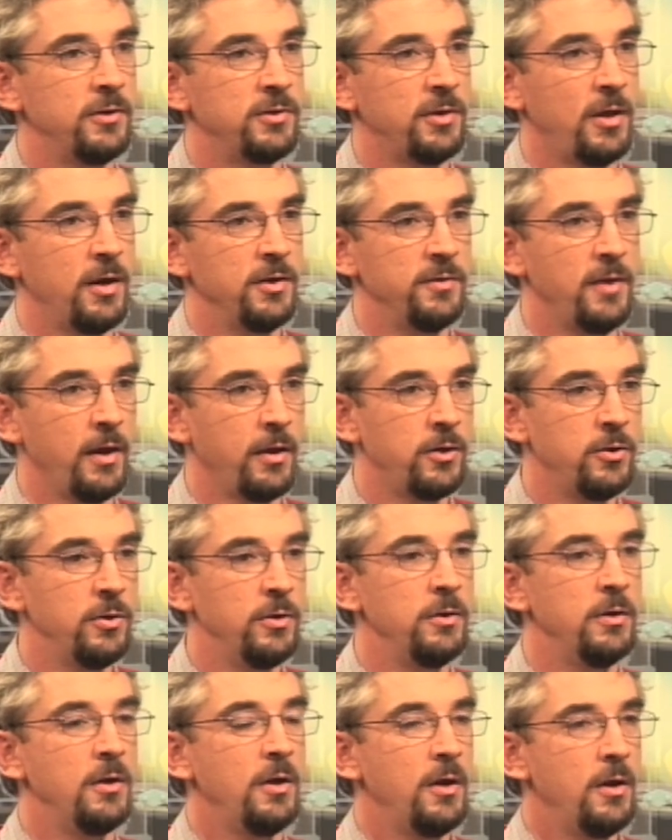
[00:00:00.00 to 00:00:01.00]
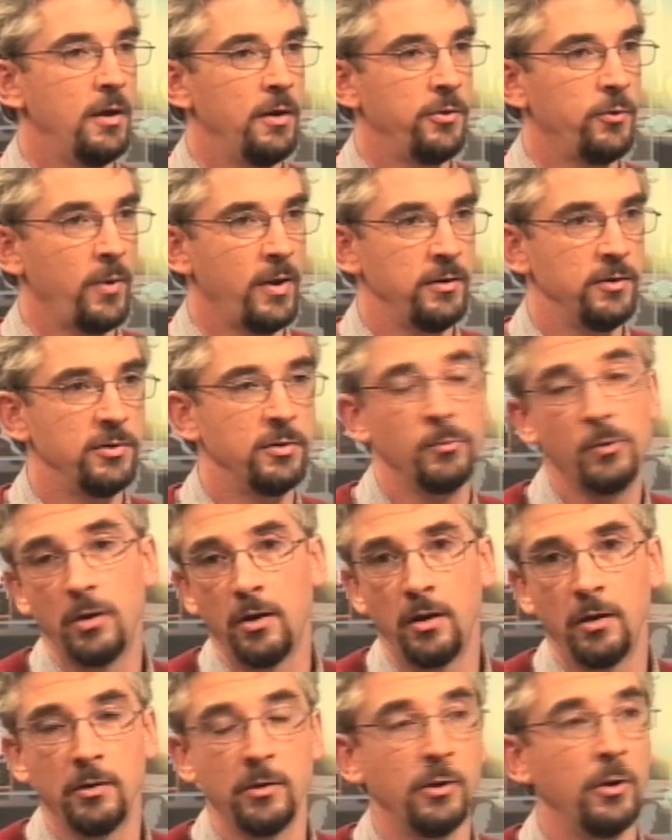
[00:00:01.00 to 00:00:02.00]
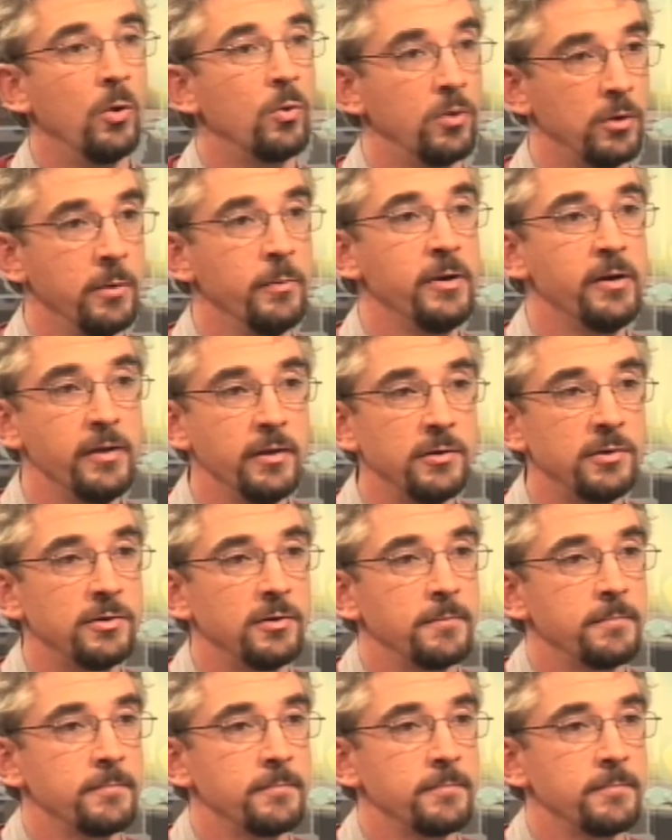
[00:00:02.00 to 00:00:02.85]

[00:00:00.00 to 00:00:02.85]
size that could threaten some uh, local communities.